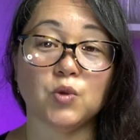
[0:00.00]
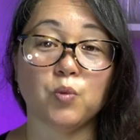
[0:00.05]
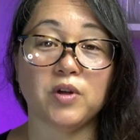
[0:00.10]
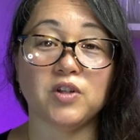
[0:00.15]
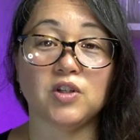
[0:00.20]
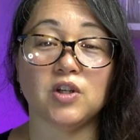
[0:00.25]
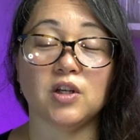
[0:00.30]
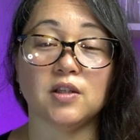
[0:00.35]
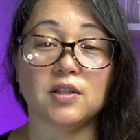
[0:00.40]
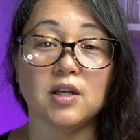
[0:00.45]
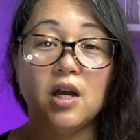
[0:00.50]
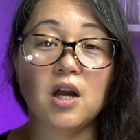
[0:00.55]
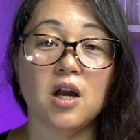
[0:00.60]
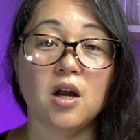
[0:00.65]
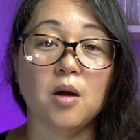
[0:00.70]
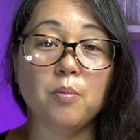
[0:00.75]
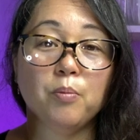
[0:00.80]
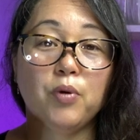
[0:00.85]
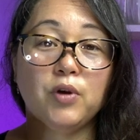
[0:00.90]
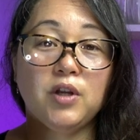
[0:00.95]
which is
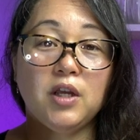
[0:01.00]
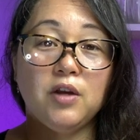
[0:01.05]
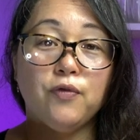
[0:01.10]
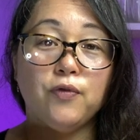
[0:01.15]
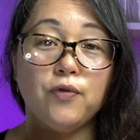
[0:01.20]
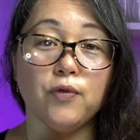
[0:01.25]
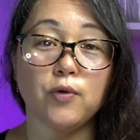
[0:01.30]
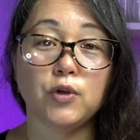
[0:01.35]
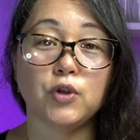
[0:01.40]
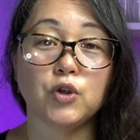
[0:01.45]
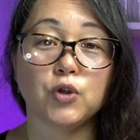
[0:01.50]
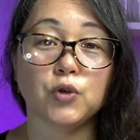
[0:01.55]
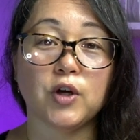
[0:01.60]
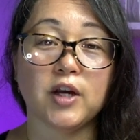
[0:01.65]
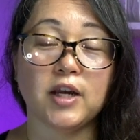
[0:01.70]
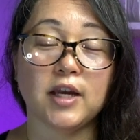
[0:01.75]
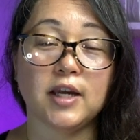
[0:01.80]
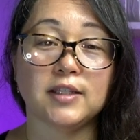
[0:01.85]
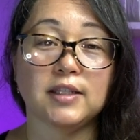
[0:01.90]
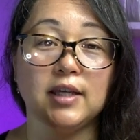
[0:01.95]
putting food
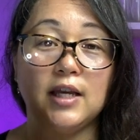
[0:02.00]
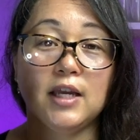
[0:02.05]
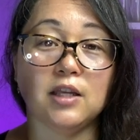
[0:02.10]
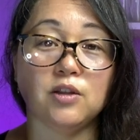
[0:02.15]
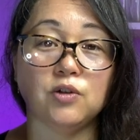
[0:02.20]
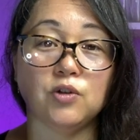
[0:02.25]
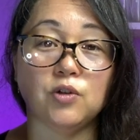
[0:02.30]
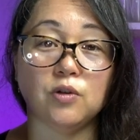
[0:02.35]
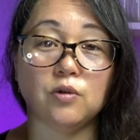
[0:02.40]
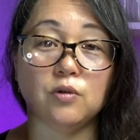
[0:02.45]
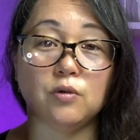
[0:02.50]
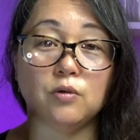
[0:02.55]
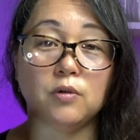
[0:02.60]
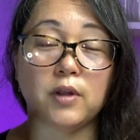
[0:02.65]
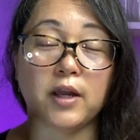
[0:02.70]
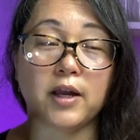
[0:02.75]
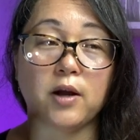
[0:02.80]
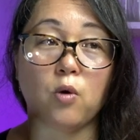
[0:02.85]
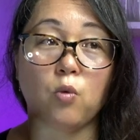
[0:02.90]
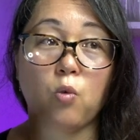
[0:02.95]
trays into
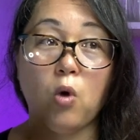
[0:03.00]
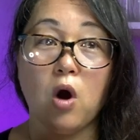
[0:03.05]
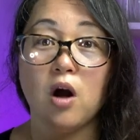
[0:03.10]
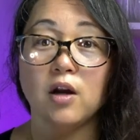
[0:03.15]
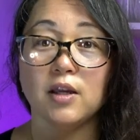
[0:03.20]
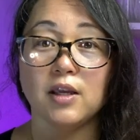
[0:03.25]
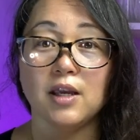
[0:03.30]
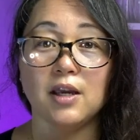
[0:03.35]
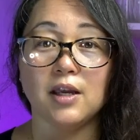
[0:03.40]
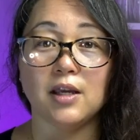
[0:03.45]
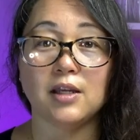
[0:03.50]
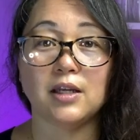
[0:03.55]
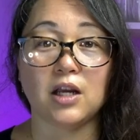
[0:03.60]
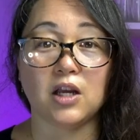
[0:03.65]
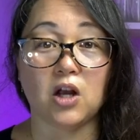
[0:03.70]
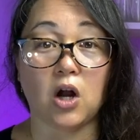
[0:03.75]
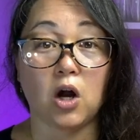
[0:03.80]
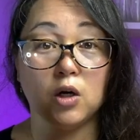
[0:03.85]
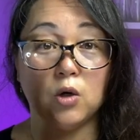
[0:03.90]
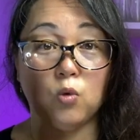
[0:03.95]
like a walk-in
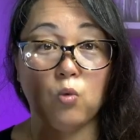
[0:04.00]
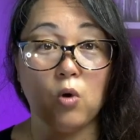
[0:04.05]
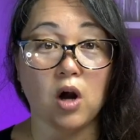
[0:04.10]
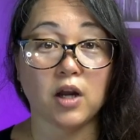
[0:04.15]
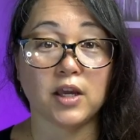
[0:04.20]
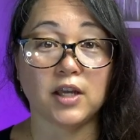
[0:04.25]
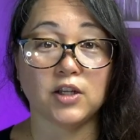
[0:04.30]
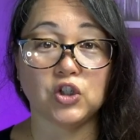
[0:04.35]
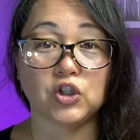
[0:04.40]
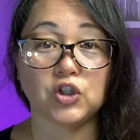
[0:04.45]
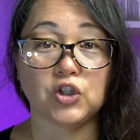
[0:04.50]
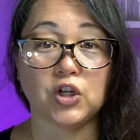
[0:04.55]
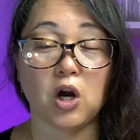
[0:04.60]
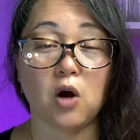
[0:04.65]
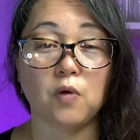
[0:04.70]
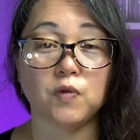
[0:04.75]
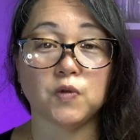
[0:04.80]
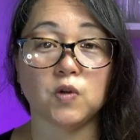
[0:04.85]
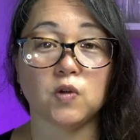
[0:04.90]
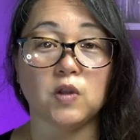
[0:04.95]
on a walk-in
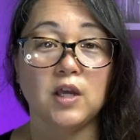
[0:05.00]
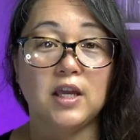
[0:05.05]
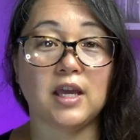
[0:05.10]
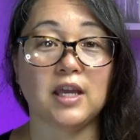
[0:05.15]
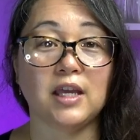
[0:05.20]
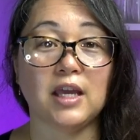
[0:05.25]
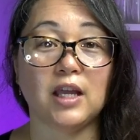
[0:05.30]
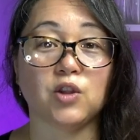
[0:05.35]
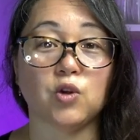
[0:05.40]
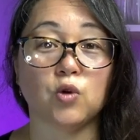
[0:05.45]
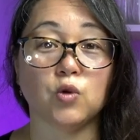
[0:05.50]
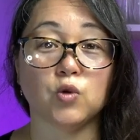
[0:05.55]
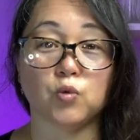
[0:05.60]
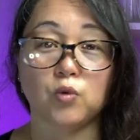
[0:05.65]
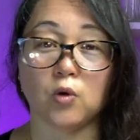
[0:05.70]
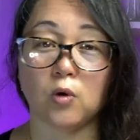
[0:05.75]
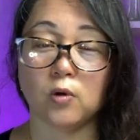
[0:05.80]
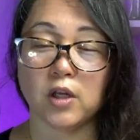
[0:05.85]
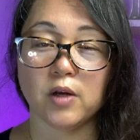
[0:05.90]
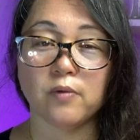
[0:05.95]
shelf so they can get those
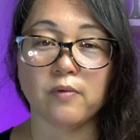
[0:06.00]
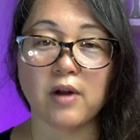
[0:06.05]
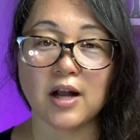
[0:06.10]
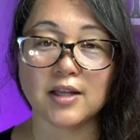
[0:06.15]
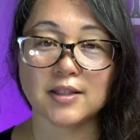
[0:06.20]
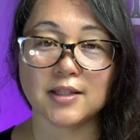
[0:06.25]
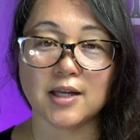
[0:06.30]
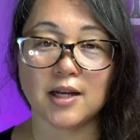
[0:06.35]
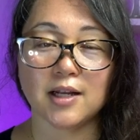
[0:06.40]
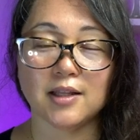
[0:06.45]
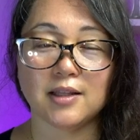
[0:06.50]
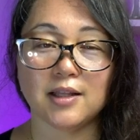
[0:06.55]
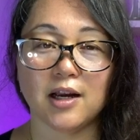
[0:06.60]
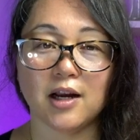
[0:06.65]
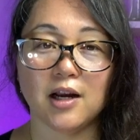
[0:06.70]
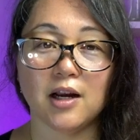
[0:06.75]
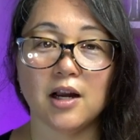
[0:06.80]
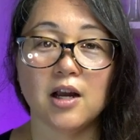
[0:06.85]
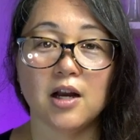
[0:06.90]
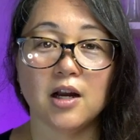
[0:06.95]
rolling racks out of
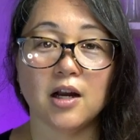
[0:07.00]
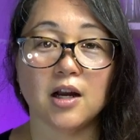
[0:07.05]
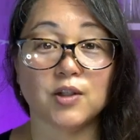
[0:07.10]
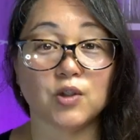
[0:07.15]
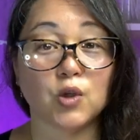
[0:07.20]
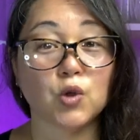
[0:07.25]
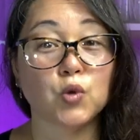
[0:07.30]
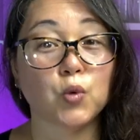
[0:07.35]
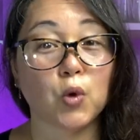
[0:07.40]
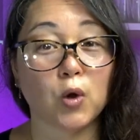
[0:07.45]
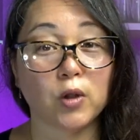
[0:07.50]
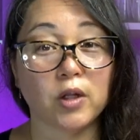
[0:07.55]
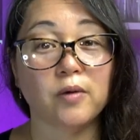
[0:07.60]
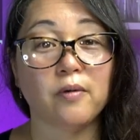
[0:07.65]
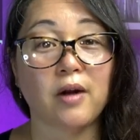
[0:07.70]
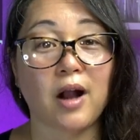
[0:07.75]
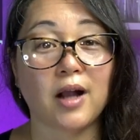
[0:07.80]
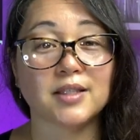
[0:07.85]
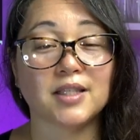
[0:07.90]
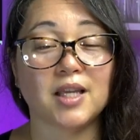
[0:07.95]
there because those rolling
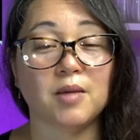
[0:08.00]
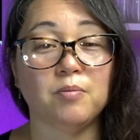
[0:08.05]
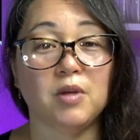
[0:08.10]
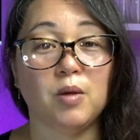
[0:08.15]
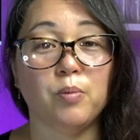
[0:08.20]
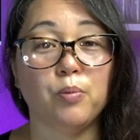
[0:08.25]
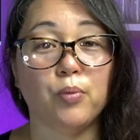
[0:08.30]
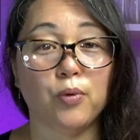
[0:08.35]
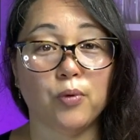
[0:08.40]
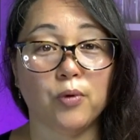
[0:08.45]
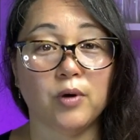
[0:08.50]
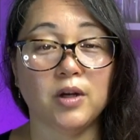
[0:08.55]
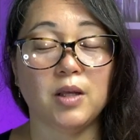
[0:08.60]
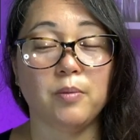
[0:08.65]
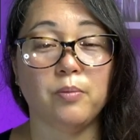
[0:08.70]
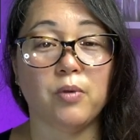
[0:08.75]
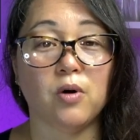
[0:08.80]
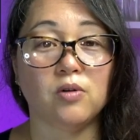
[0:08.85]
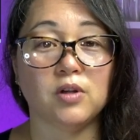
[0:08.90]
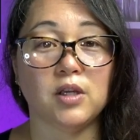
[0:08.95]
racks can be pretty
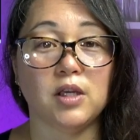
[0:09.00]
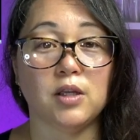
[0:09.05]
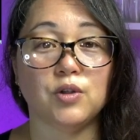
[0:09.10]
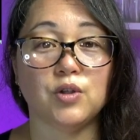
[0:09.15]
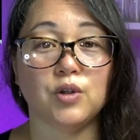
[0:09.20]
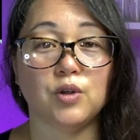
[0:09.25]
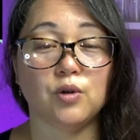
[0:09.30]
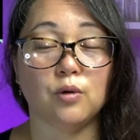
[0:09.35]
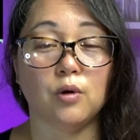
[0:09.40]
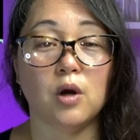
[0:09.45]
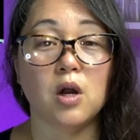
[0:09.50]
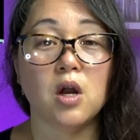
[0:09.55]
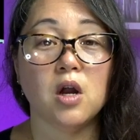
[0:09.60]
bulky too.